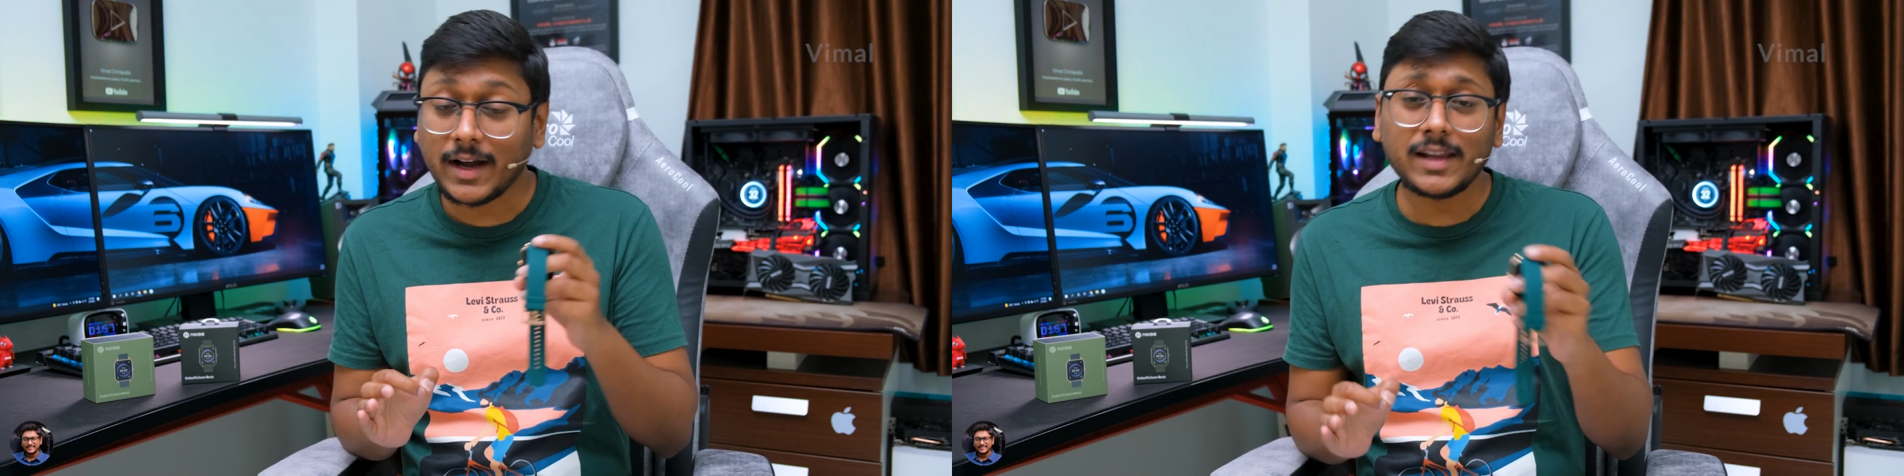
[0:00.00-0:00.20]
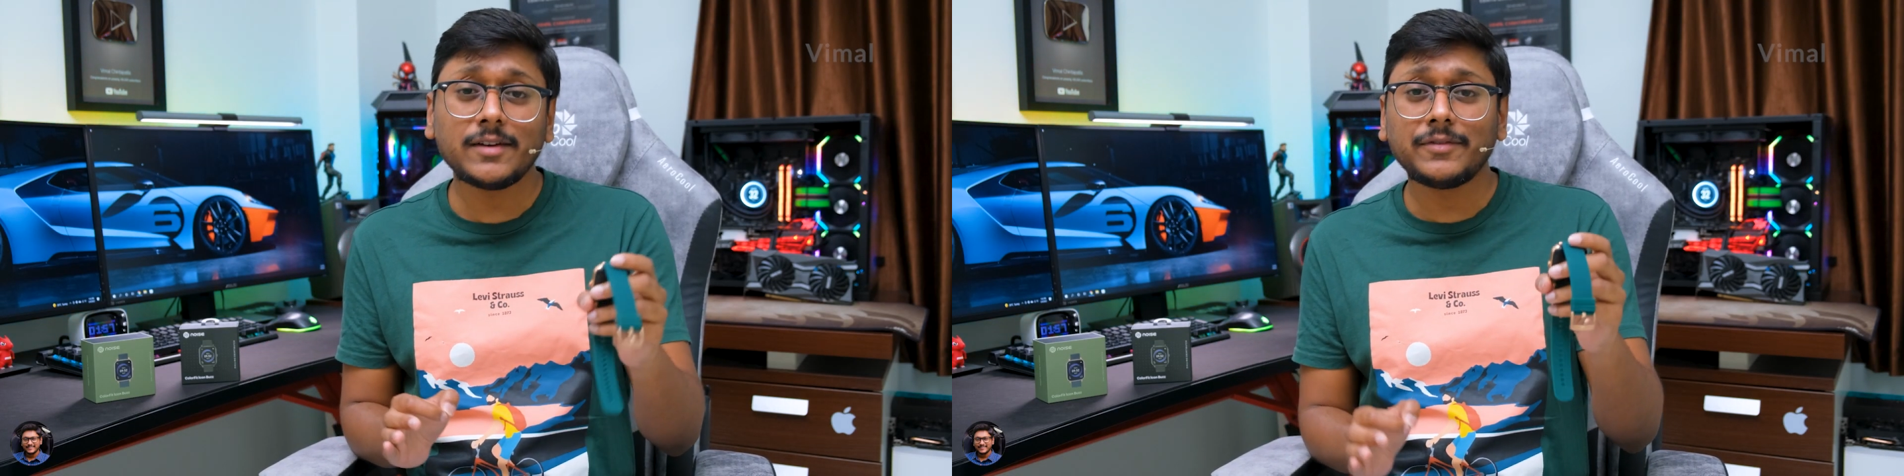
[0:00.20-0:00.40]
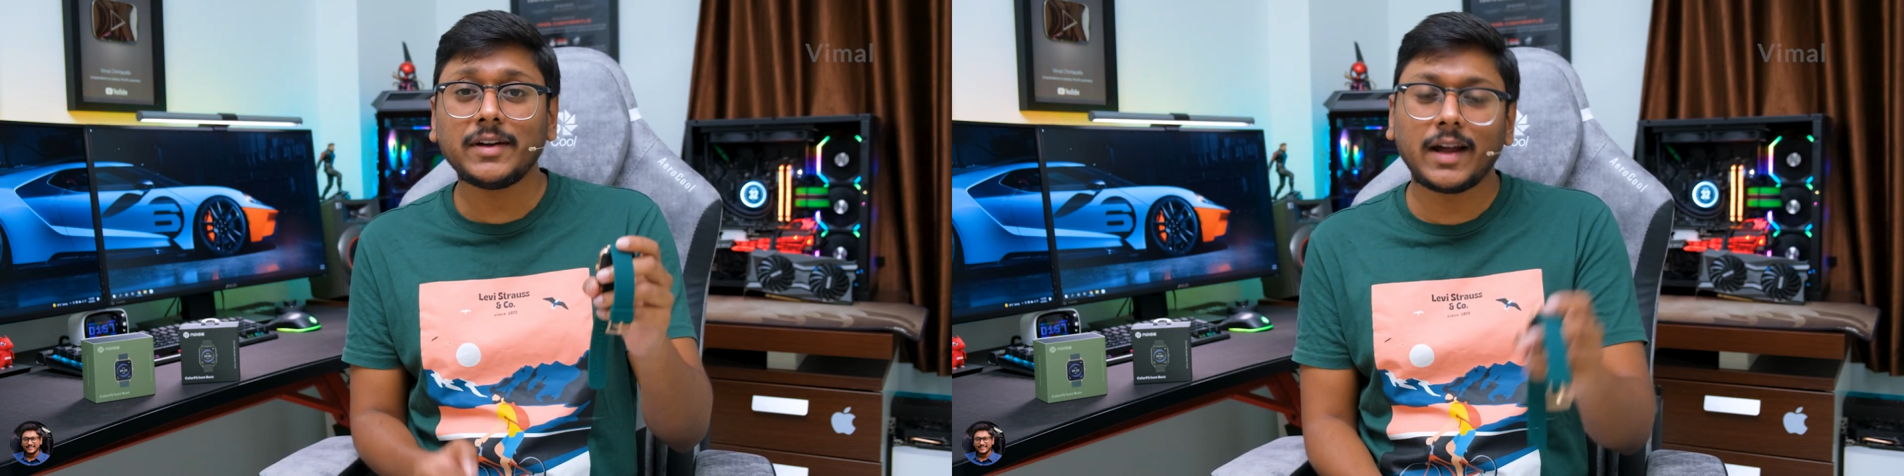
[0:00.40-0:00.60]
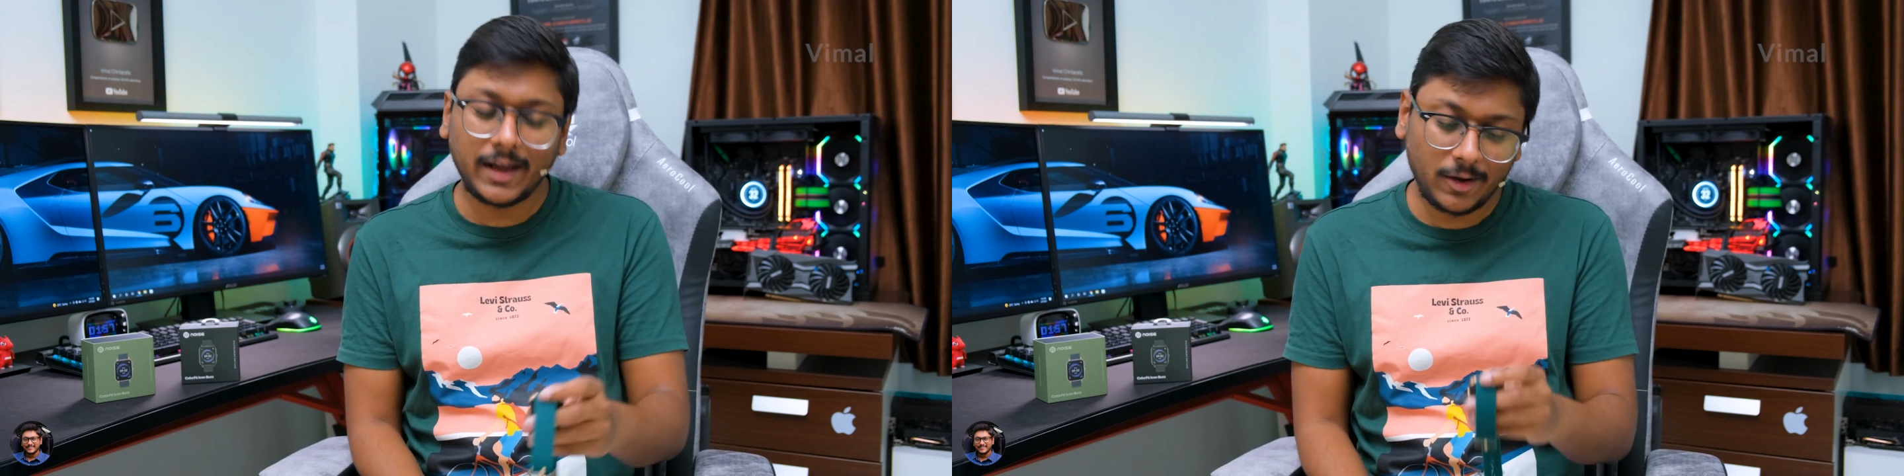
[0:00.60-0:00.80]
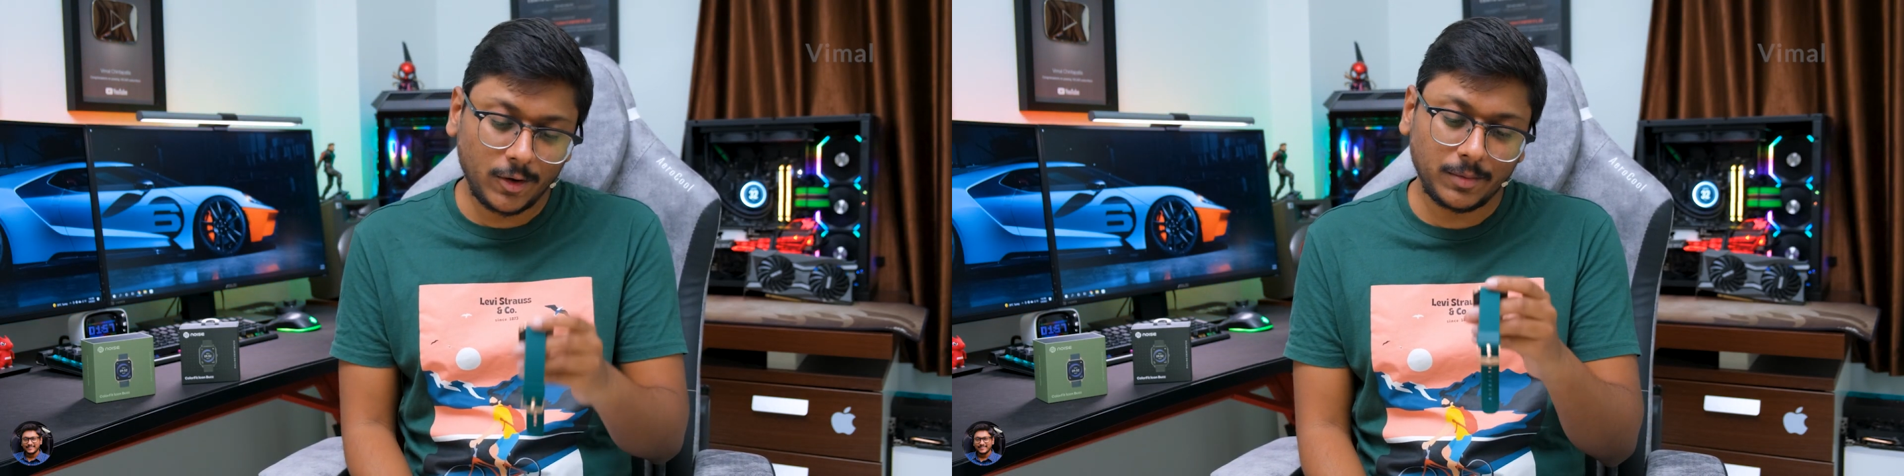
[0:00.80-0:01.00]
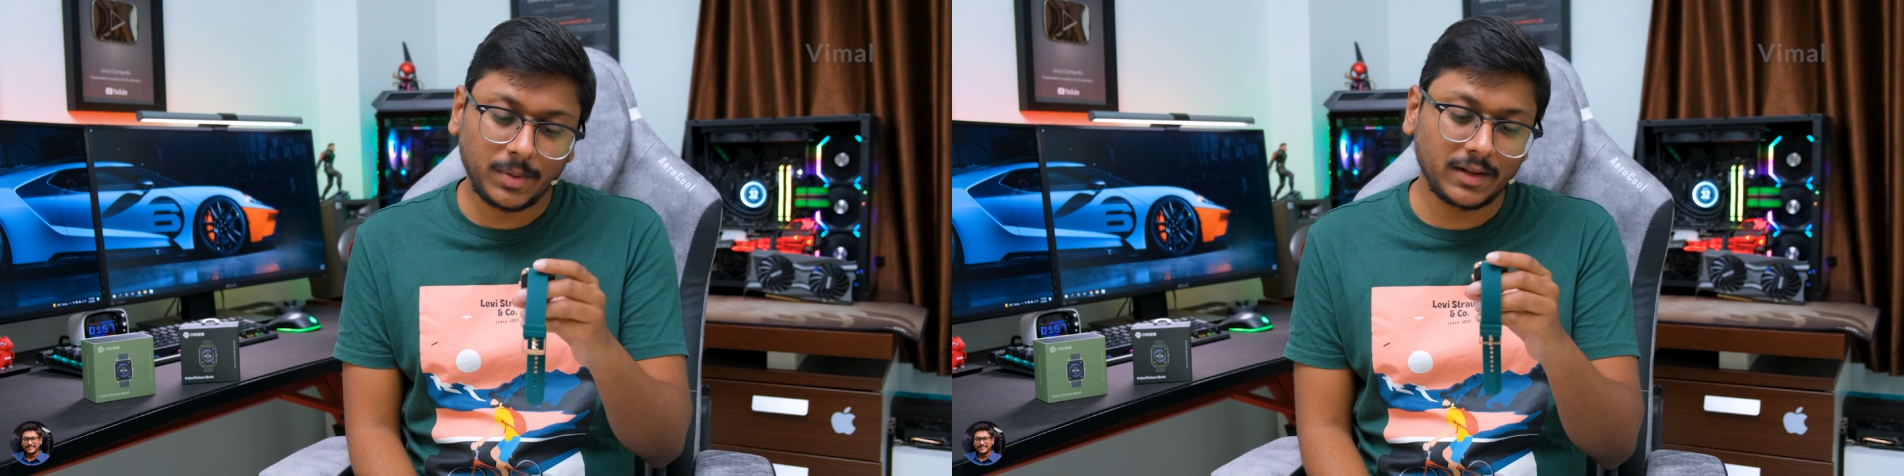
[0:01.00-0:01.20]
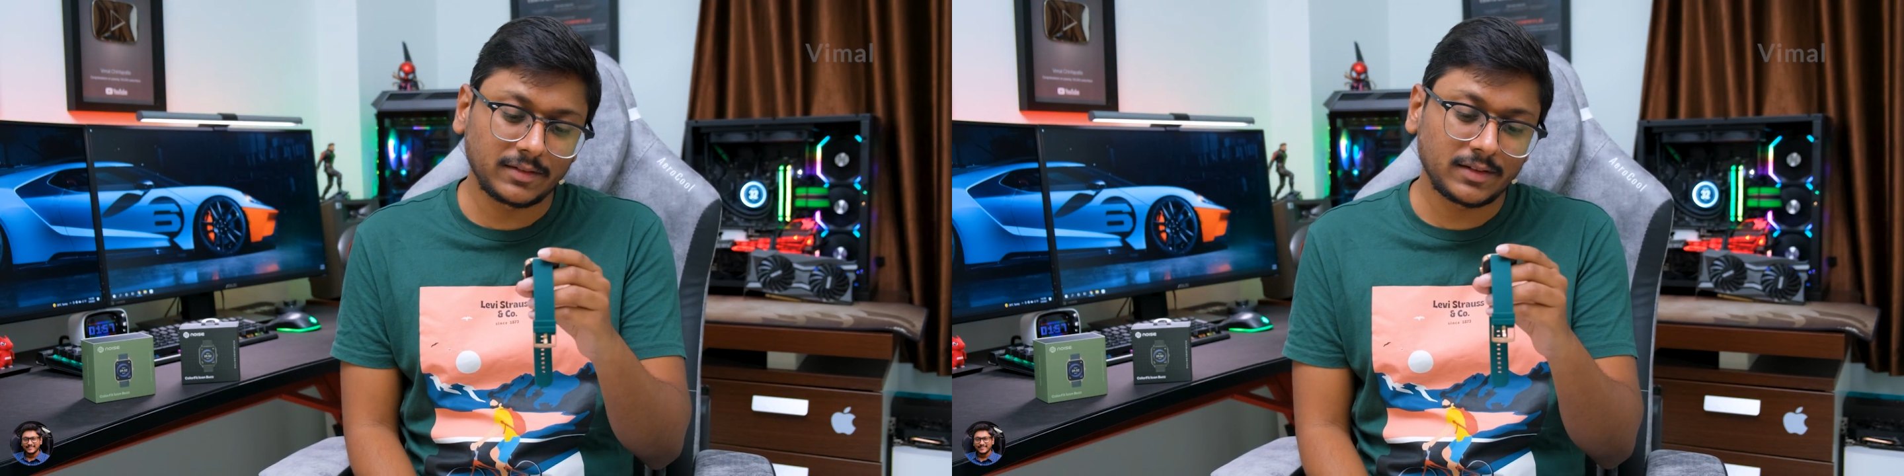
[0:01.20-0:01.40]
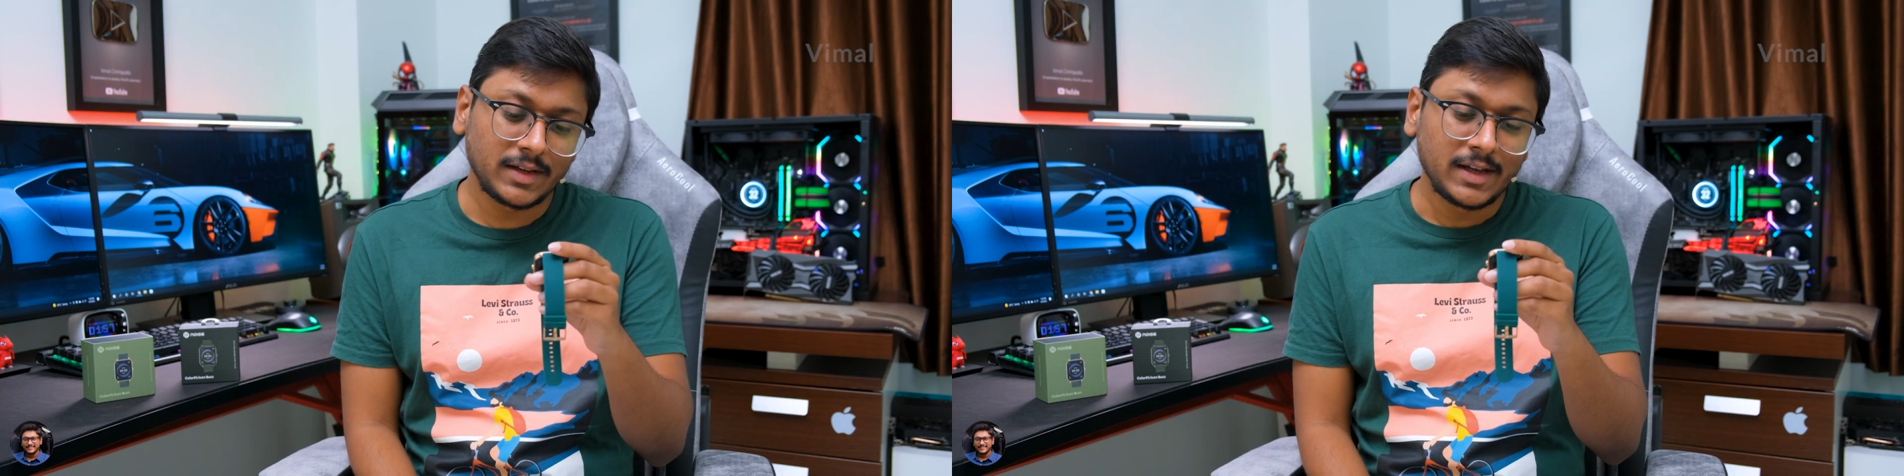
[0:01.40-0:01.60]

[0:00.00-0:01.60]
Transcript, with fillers: ColorFit Icon Buzz.